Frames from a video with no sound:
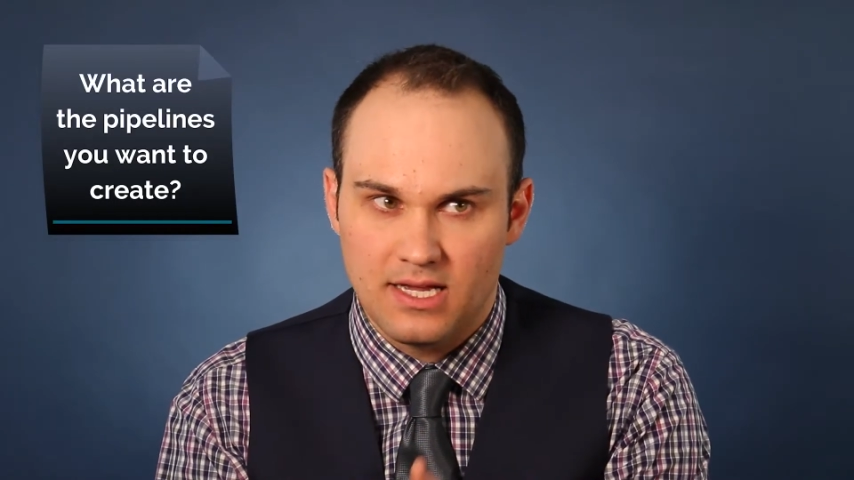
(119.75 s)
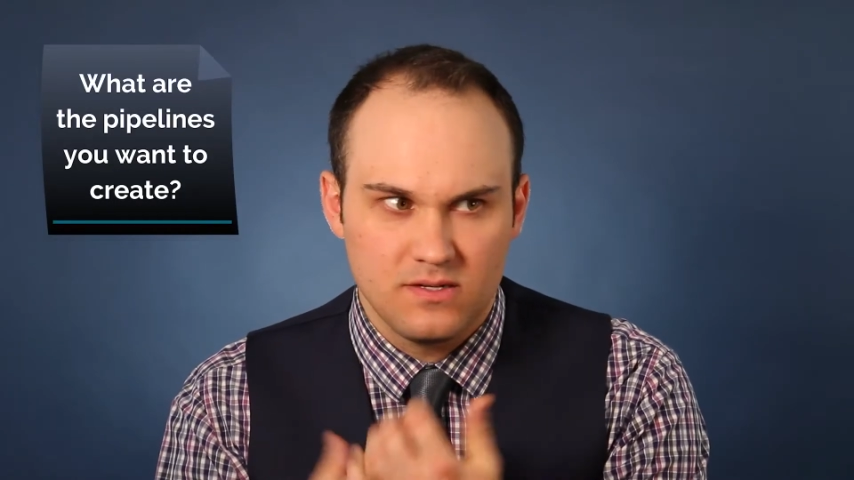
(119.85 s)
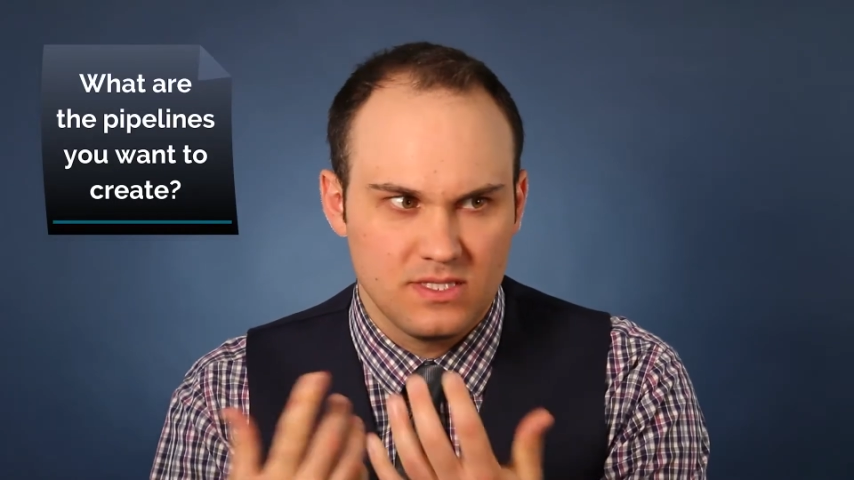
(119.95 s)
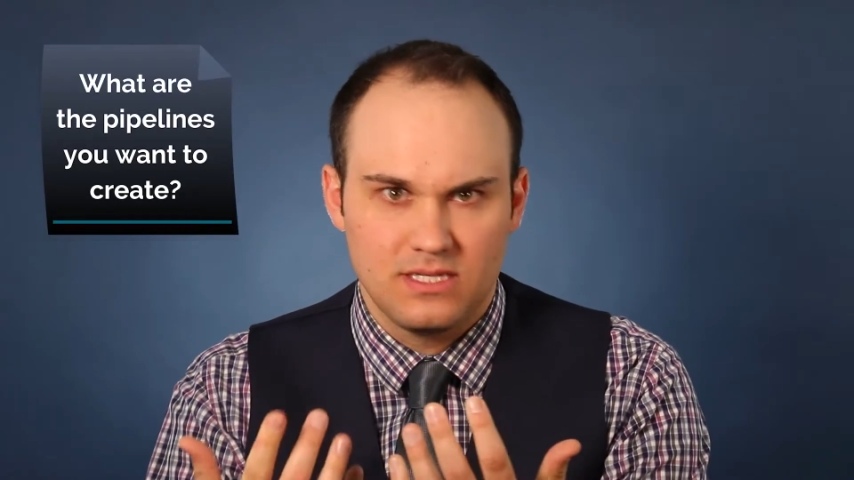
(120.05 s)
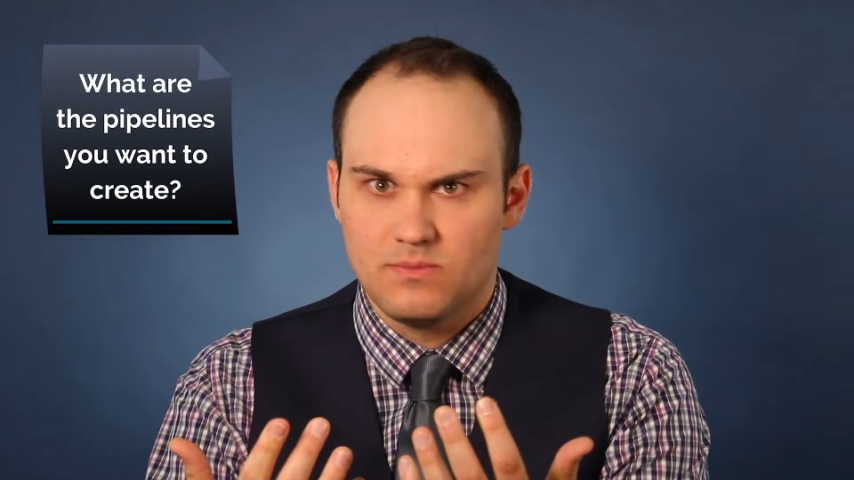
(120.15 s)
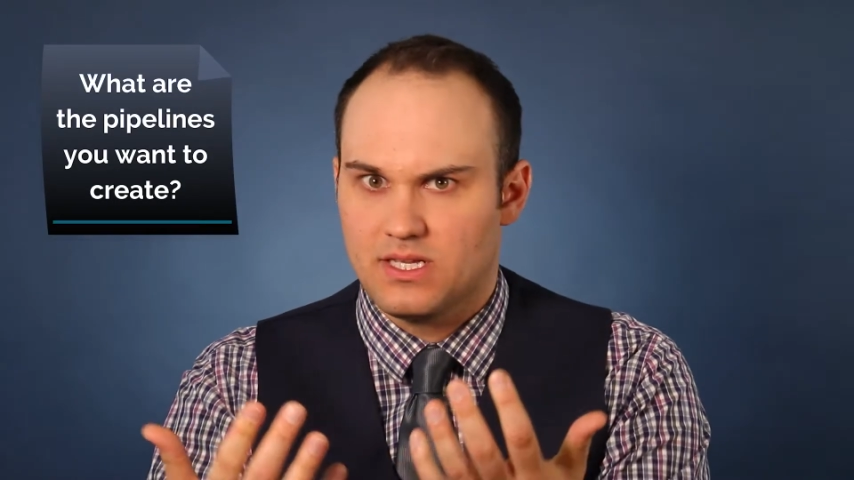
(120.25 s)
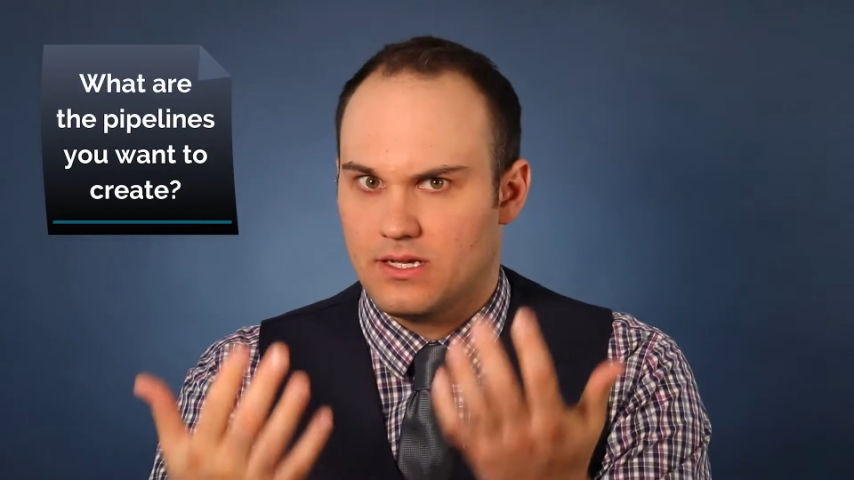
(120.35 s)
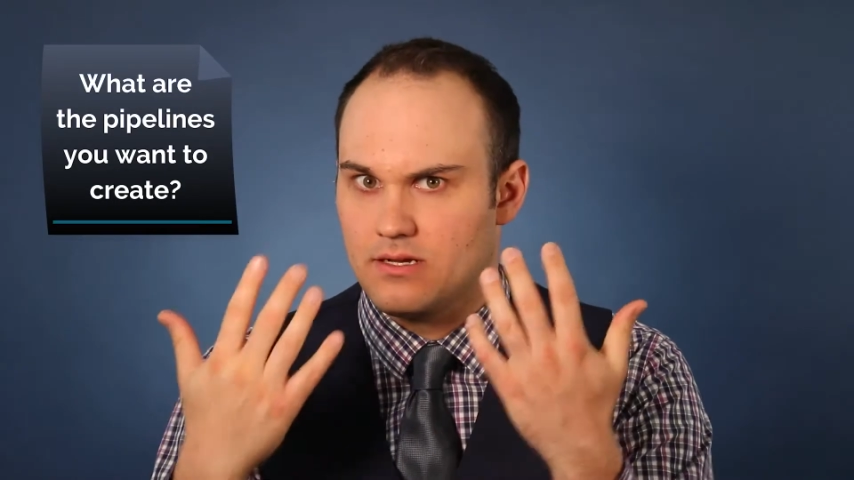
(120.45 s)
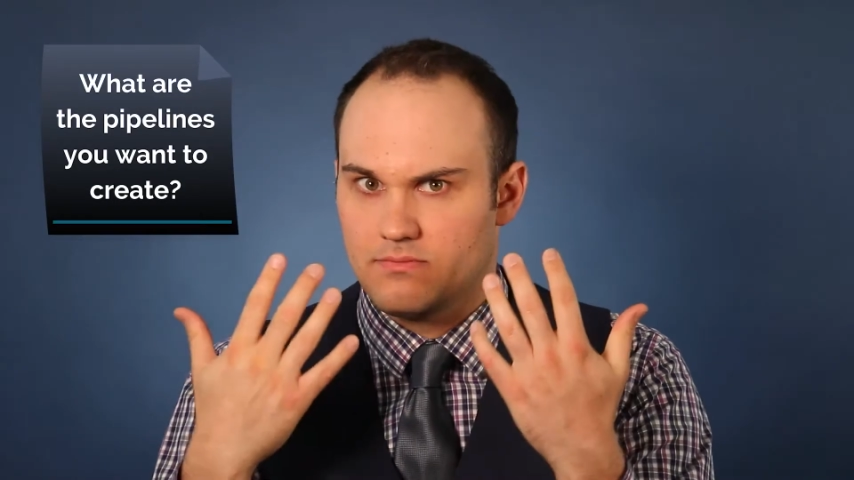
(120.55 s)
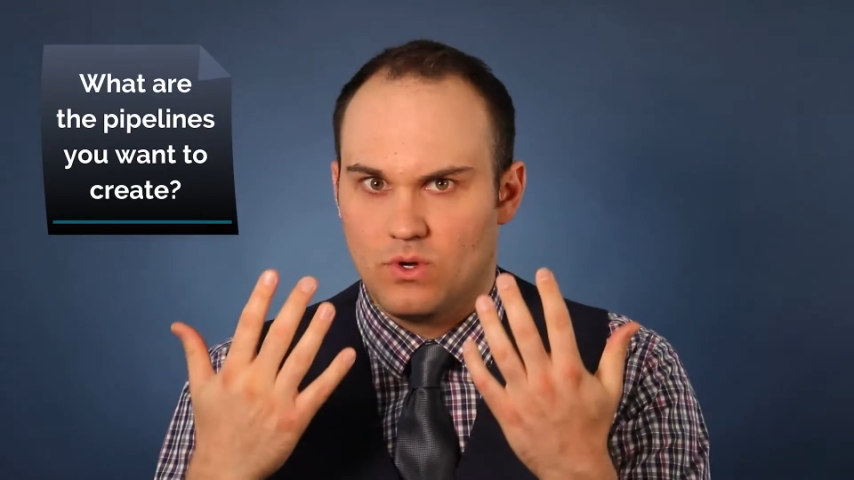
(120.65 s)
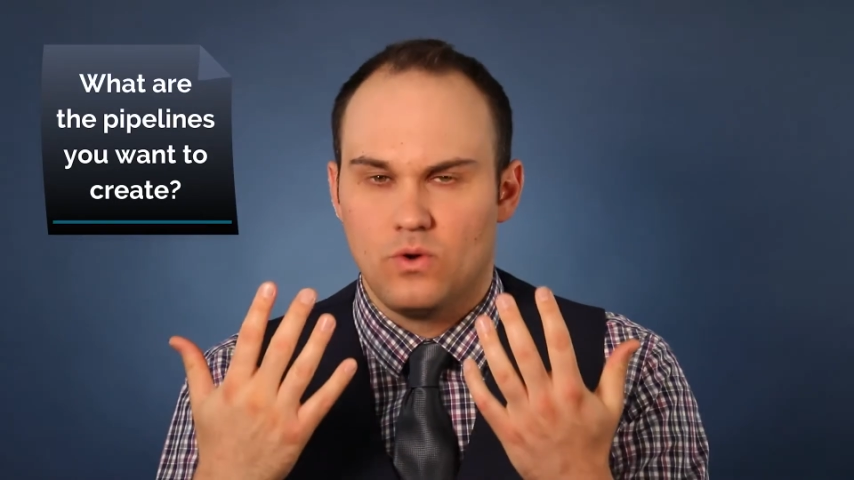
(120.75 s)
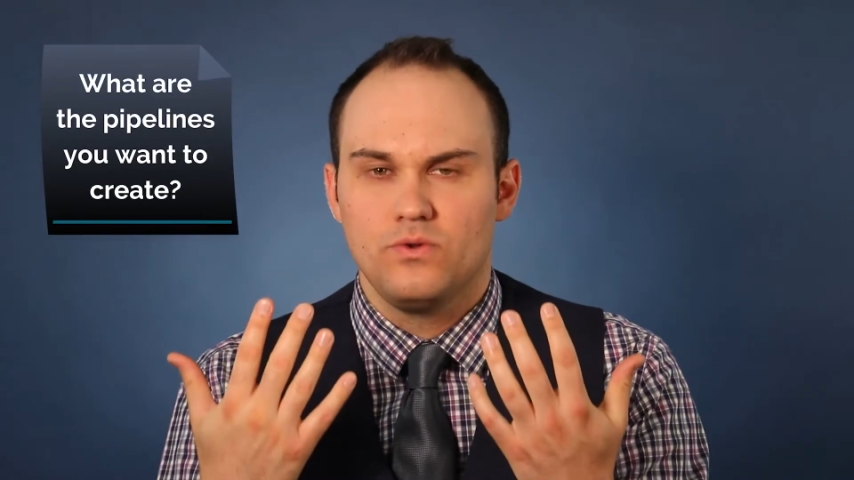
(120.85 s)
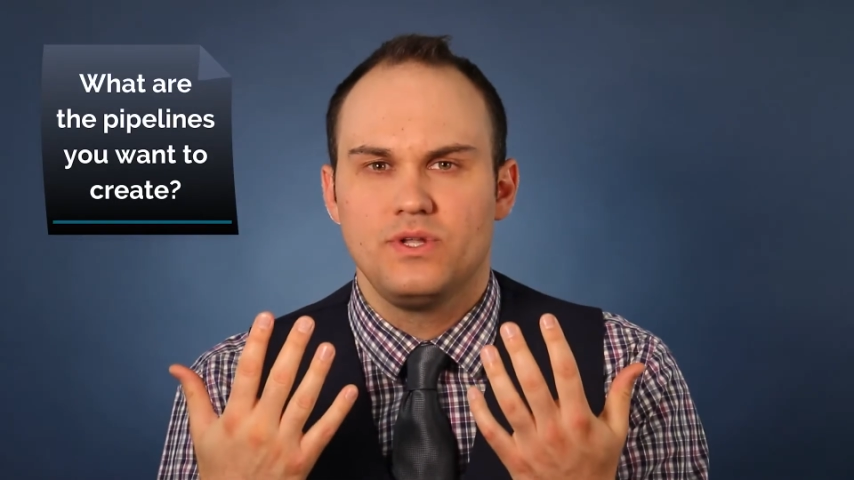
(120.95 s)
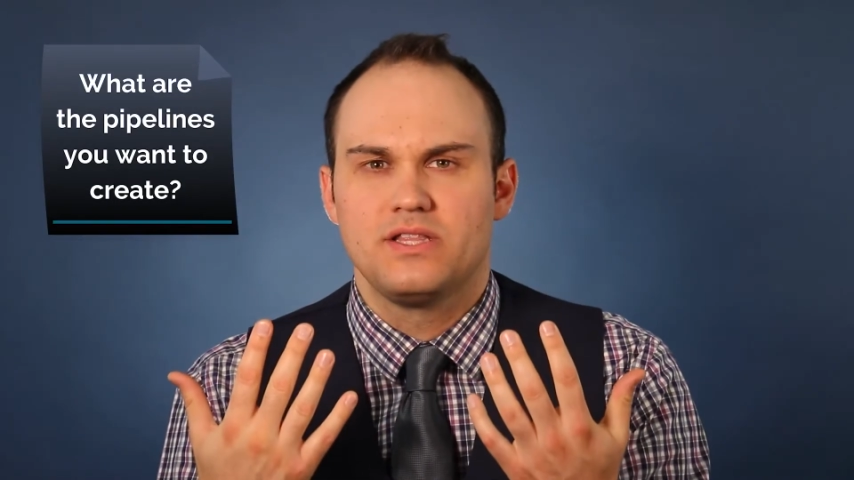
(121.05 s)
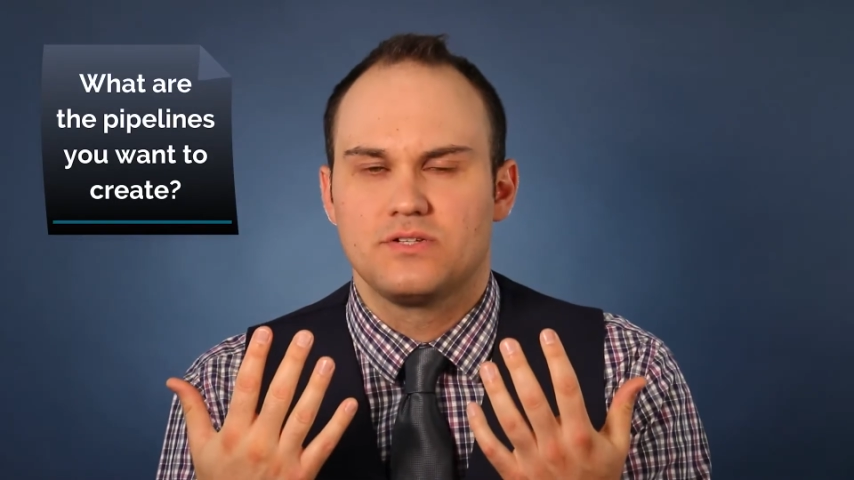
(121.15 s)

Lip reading: I know it seems like a whole nother